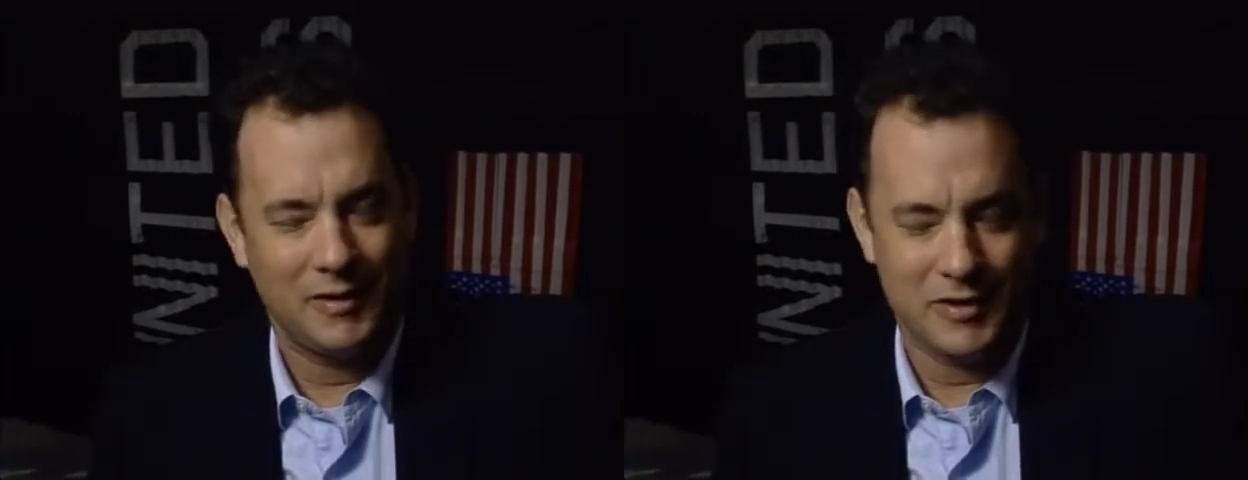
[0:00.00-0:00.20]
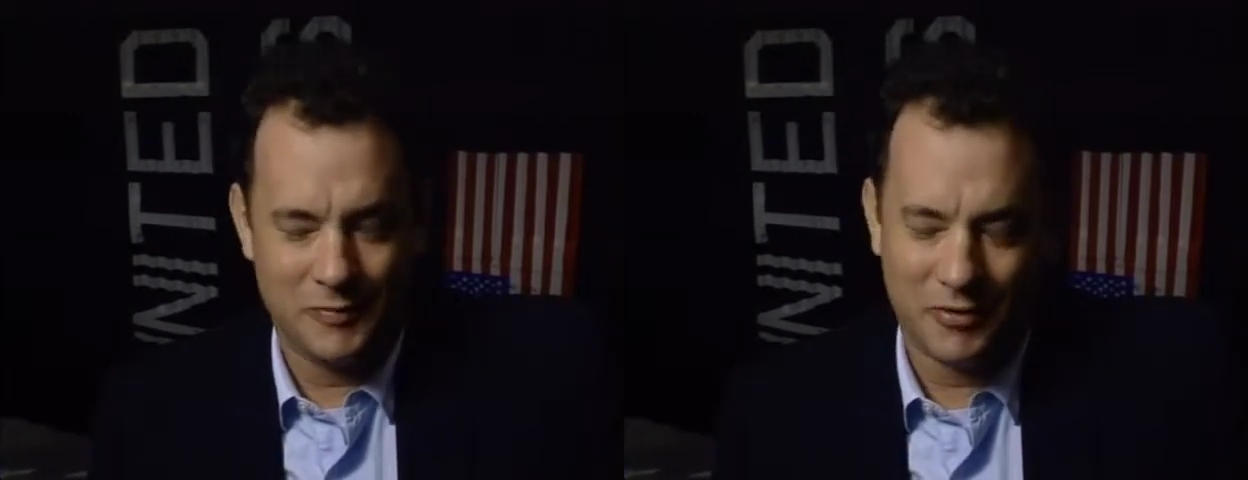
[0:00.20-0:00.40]

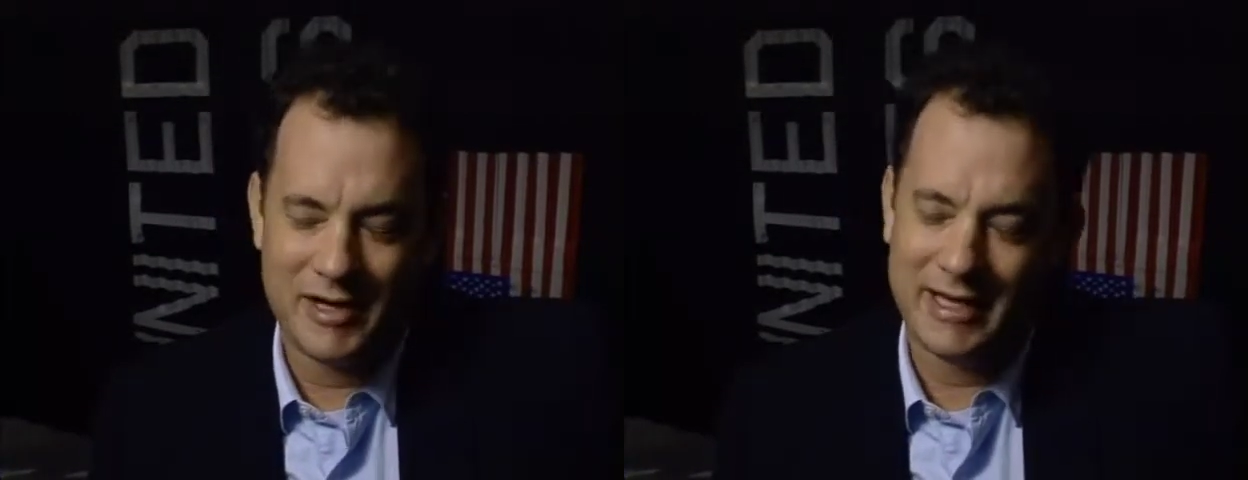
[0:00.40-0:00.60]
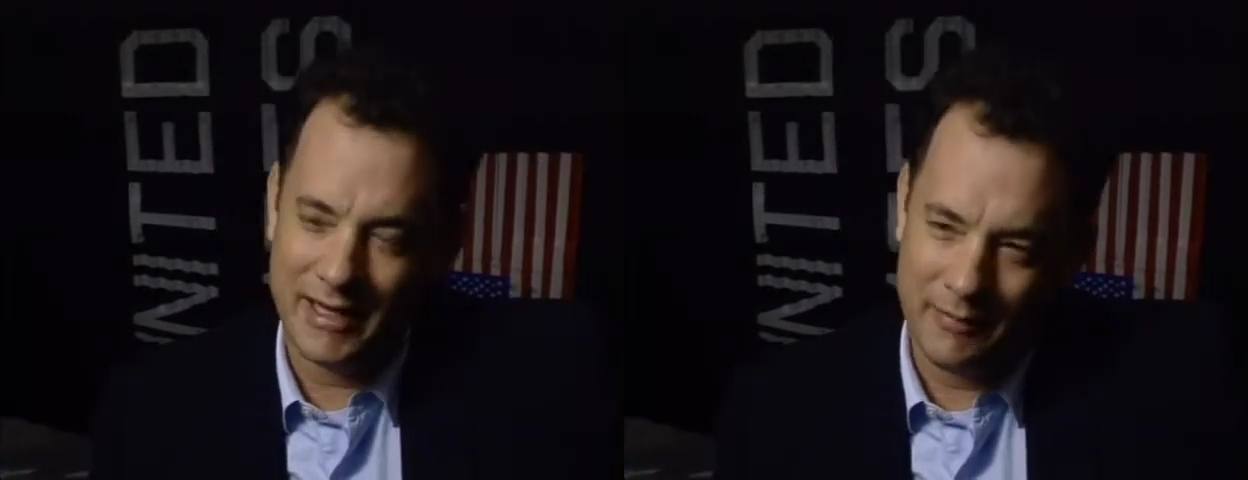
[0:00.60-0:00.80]
is
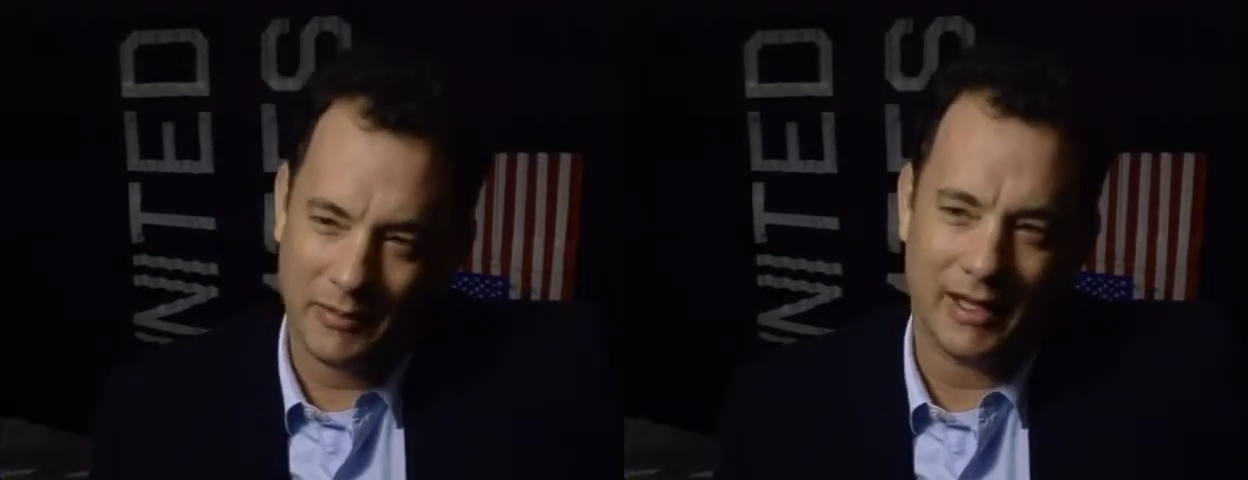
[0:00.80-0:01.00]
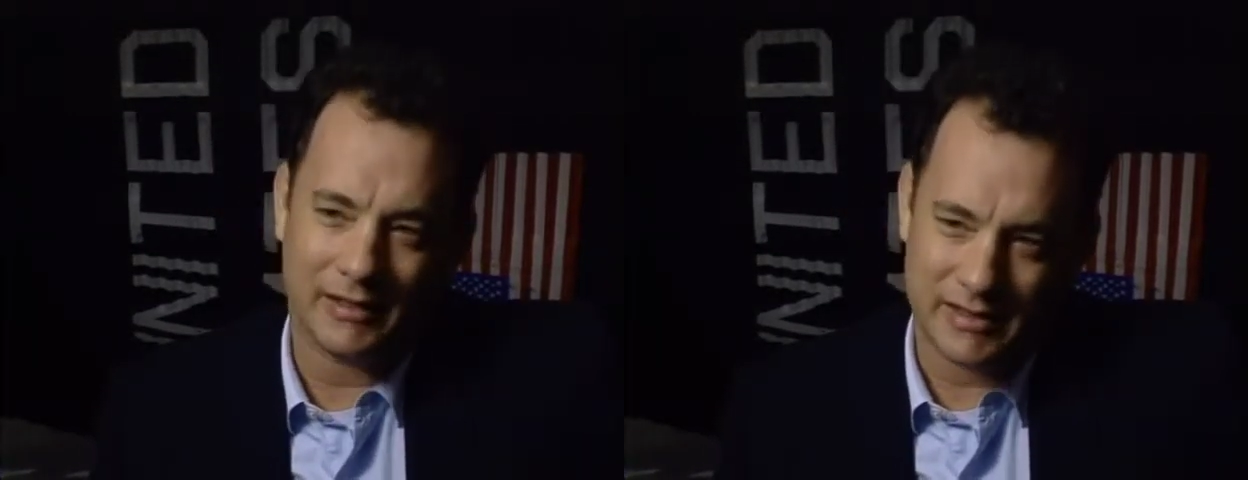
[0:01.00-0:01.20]
pretty
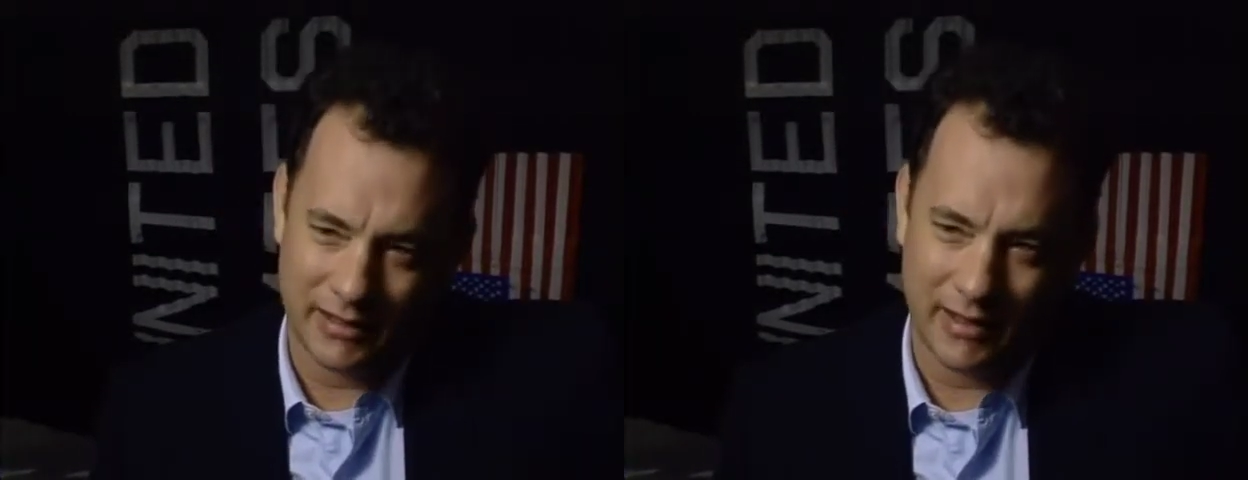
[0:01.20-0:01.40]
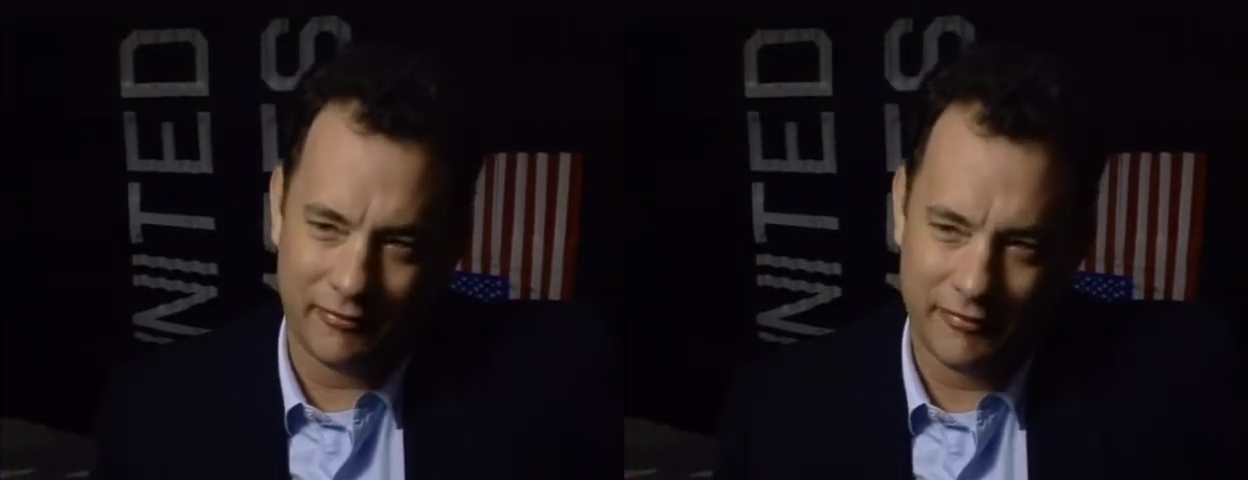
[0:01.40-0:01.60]
complex
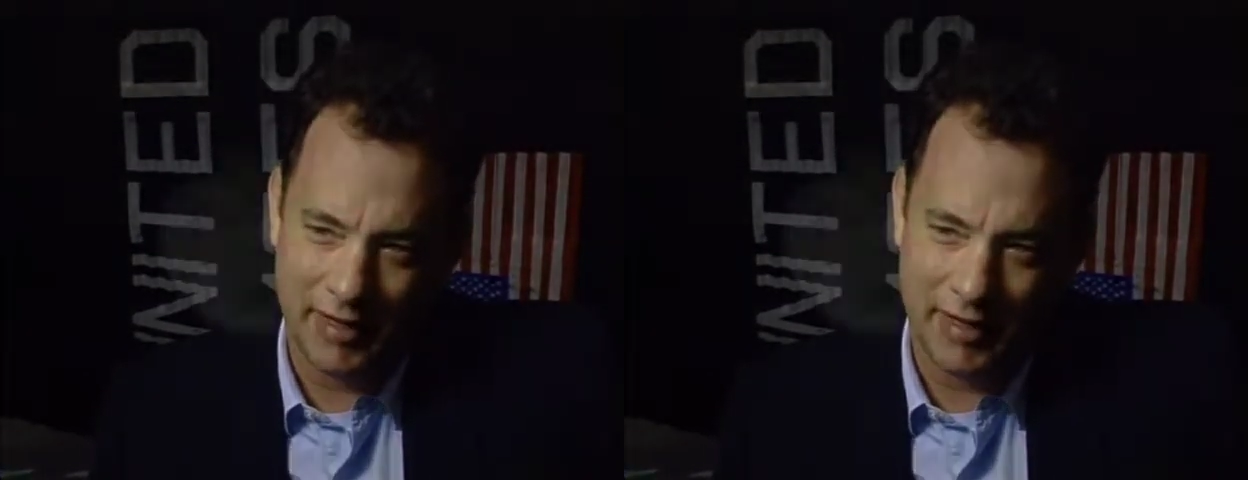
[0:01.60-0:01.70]
stuff.